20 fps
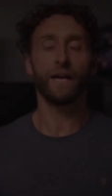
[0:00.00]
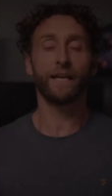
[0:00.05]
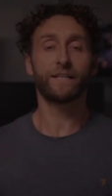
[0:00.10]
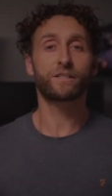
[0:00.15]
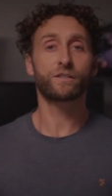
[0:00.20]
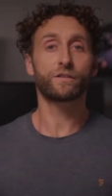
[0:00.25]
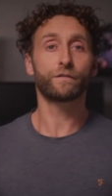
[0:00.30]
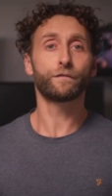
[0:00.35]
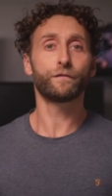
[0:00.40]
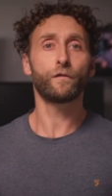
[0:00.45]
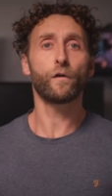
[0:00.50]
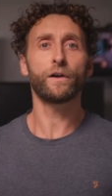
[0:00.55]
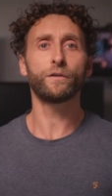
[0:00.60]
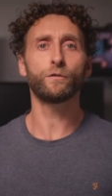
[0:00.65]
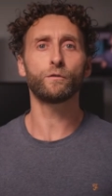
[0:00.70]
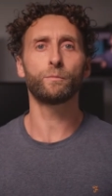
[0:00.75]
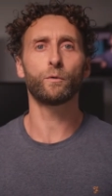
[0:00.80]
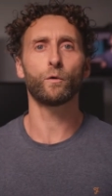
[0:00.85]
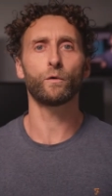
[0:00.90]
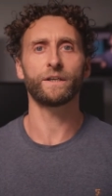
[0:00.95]
It's the
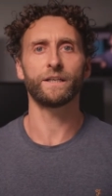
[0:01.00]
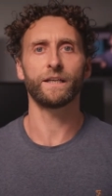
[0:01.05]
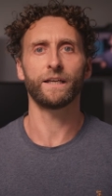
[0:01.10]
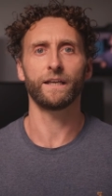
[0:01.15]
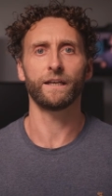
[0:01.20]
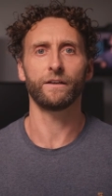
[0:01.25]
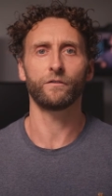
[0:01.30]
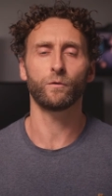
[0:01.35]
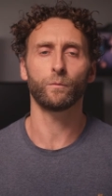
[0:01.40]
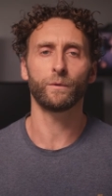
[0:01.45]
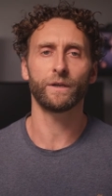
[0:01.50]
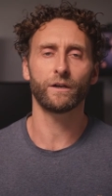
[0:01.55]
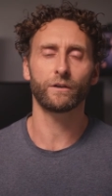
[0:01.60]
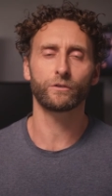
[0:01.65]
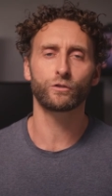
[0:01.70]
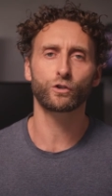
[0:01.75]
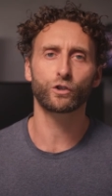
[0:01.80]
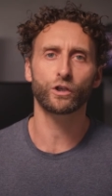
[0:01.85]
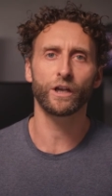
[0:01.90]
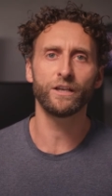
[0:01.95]
final point here that we are
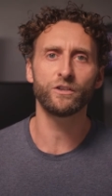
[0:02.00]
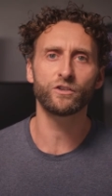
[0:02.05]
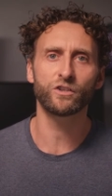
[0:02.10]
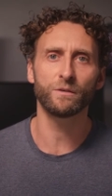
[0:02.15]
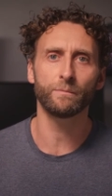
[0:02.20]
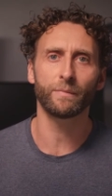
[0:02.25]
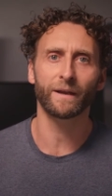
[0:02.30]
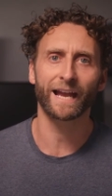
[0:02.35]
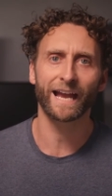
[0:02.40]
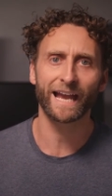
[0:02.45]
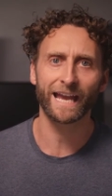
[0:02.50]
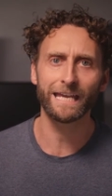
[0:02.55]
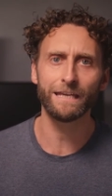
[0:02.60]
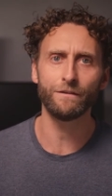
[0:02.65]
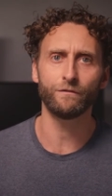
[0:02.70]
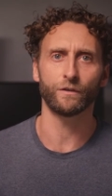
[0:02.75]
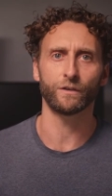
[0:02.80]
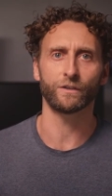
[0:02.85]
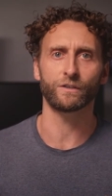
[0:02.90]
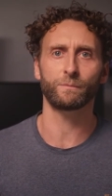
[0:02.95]
changing
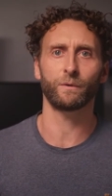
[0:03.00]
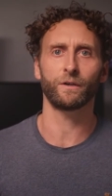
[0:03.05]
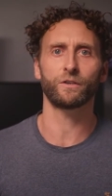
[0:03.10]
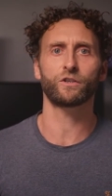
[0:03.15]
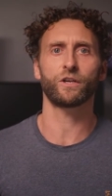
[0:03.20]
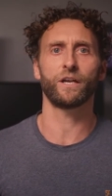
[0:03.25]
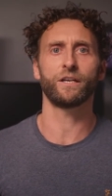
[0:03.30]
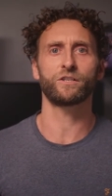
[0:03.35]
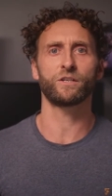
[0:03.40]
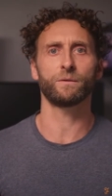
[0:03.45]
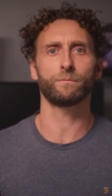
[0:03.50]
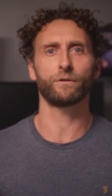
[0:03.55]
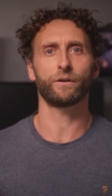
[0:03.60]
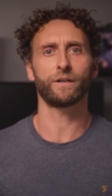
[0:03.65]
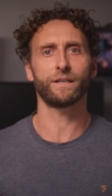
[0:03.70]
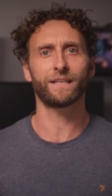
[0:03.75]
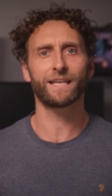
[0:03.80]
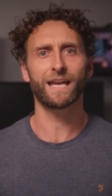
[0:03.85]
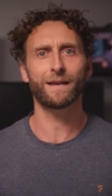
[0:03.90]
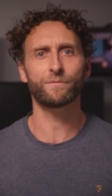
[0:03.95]
behaviours by changing
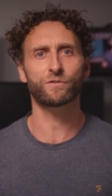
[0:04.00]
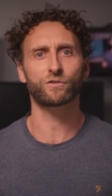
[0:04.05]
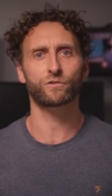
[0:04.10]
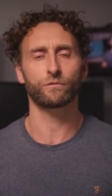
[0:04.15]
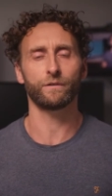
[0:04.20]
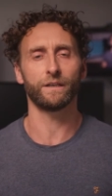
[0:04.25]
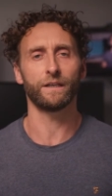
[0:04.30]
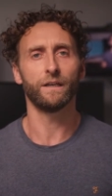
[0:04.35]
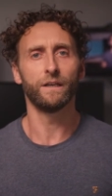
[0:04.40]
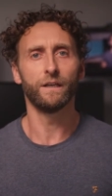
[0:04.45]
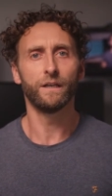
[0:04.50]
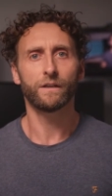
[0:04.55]
brain chemistry